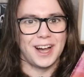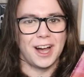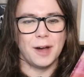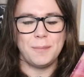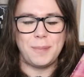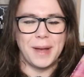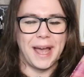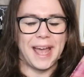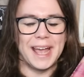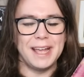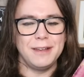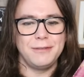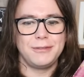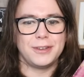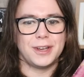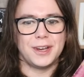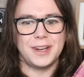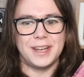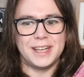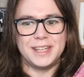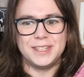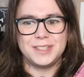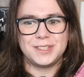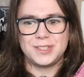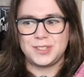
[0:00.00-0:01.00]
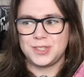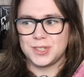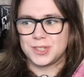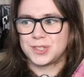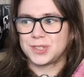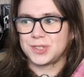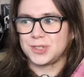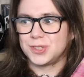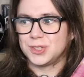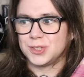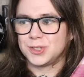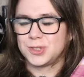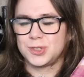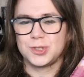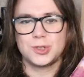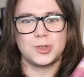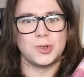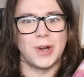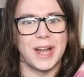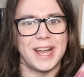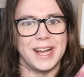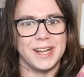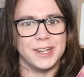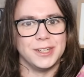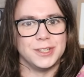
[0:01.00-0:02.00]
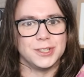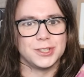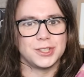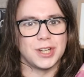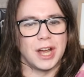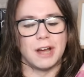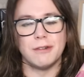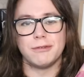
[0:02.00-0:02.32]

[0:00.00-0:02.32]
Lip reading: Her behavior is just strange.